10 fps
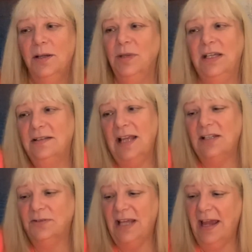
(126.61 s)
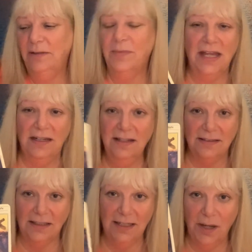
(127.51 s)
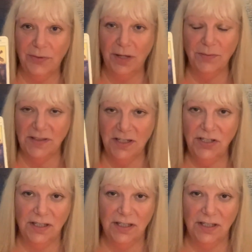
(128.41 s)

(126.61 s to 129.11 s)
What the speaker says: Because that's what the Hanged Man is in the upright position.